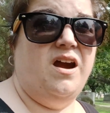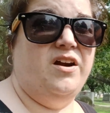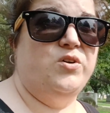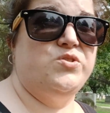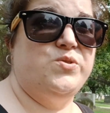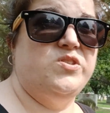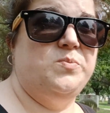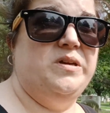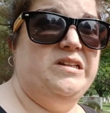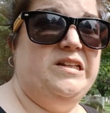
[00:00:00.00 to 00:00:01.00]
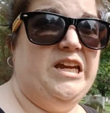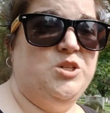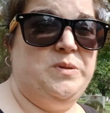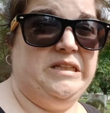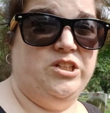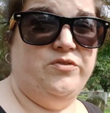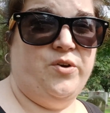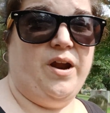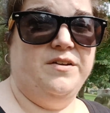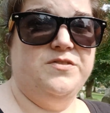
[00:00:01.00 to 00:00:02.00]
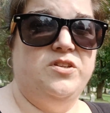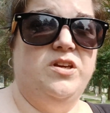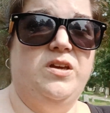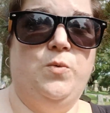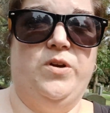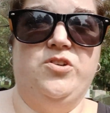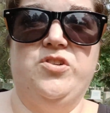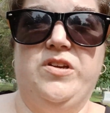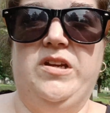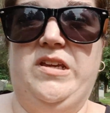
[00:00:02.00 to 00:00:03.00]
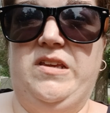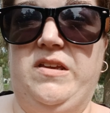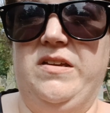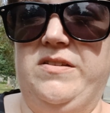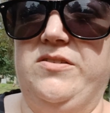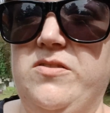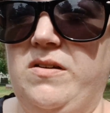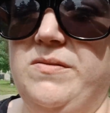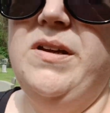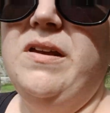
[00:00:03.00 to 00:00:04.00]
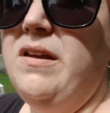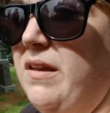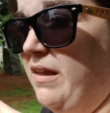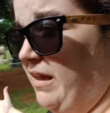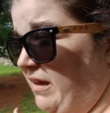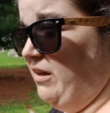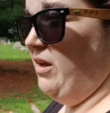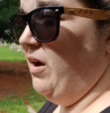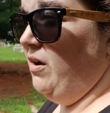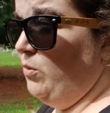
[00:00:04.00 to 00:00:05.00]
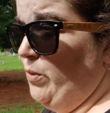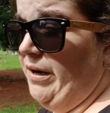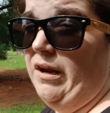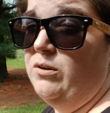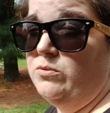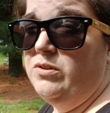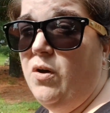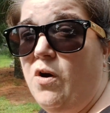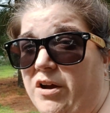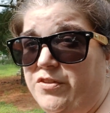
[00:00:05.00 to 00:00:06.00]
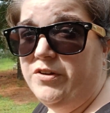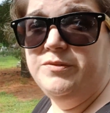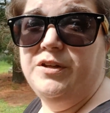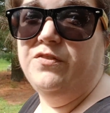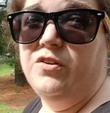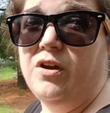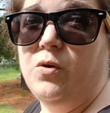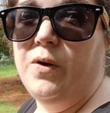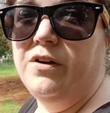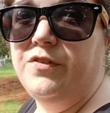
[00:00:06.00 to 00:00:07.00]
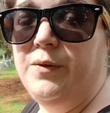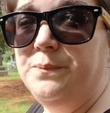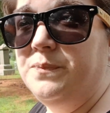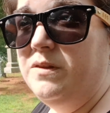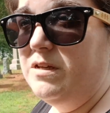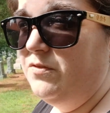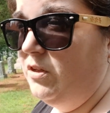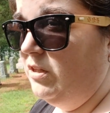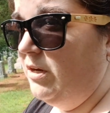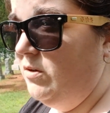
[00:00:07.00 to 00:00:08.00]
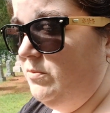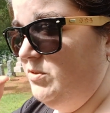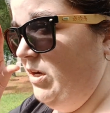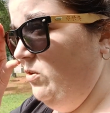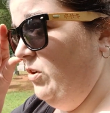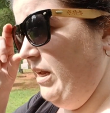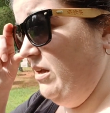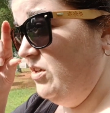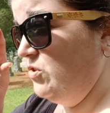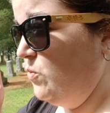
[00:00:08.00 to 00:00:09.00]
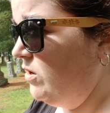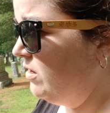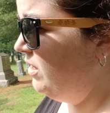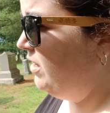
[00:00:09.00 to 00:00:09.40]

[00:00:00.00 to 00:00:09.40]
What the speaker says: I also submitted H.P. Lovecraft, which he is a renowned author. If you're not aware of him, definitely take a look at his work.